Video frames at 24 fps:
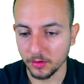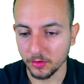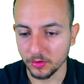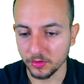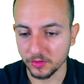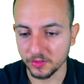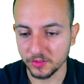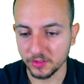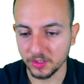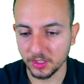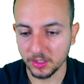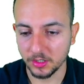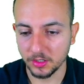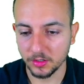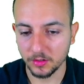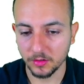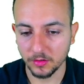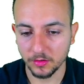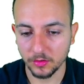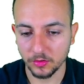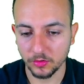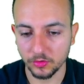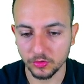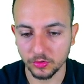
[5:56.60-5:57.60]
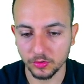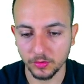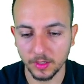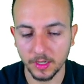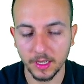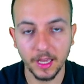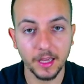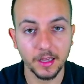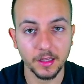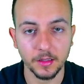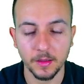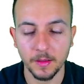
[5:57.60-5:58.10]
Z to
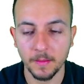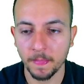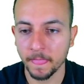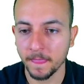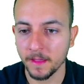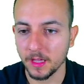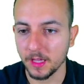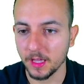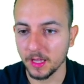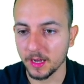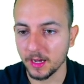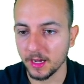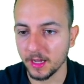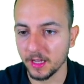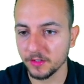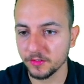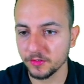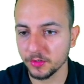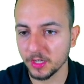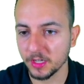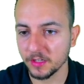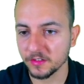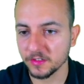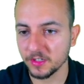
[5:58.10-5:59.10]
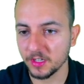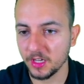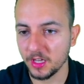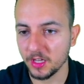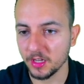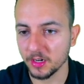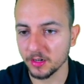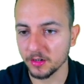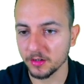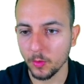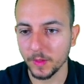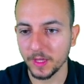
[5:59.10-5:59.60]
A. And as you can see
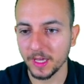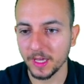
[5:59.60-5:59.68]
here, we